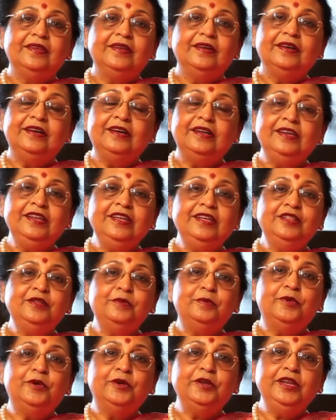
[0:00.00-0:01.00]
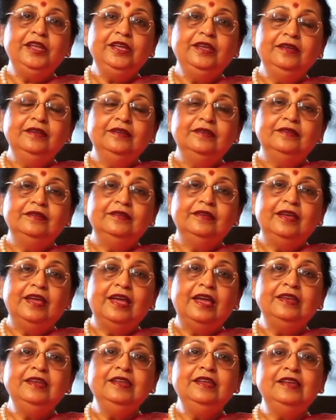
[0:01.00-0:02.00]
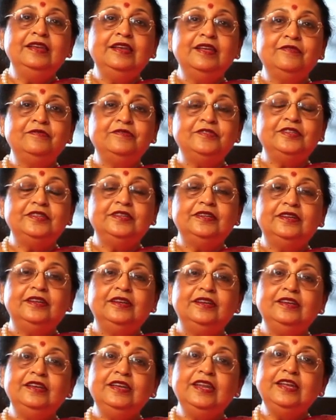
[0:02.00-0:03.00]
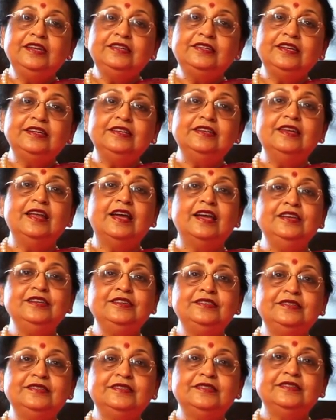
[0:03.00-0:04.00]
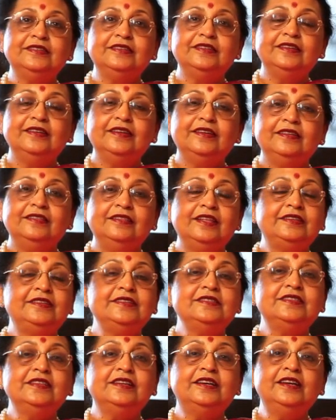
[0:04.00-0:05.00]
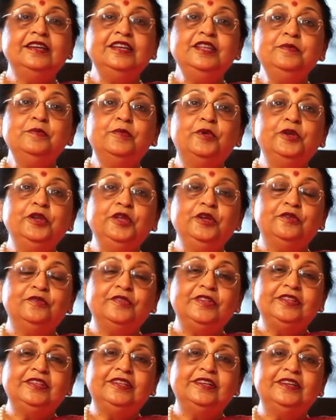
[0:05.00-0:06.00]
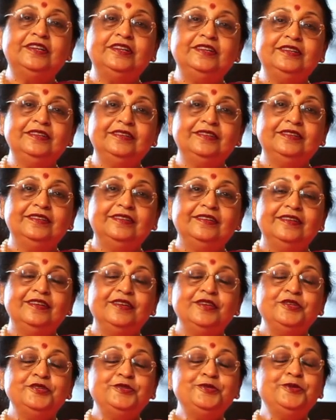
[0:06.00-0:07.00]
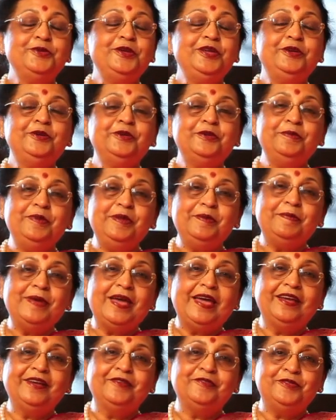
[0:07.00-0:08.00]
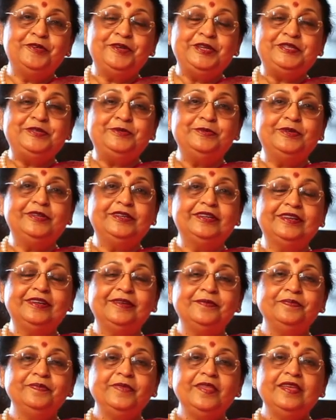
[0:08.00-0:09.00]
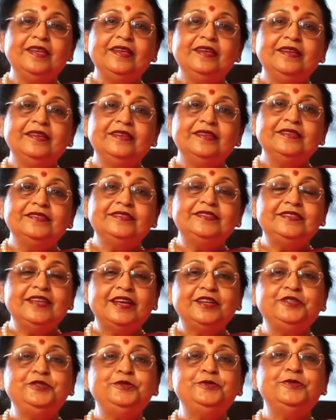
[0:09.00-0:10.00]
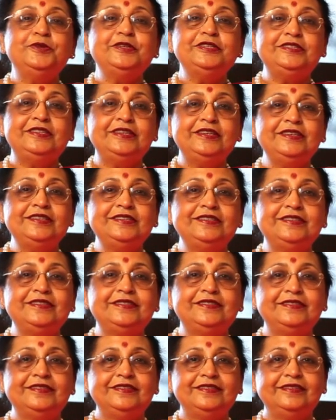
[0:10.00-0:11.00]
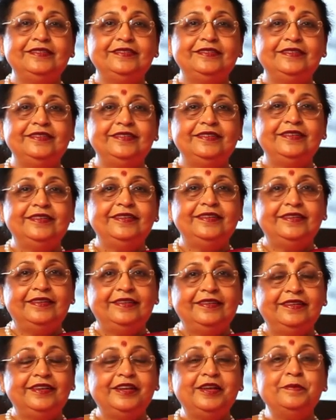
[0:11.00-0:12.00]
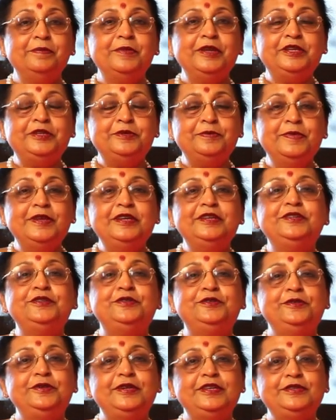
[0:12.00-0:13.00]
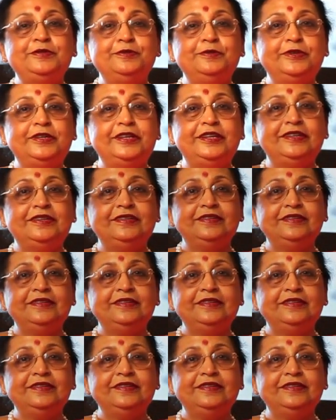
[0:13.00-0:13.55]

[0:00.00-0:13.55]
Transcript: early in the morning, and he left late at night, that is the early morning of the 3rd, so he could be back for his work. Such was his commitment to his word.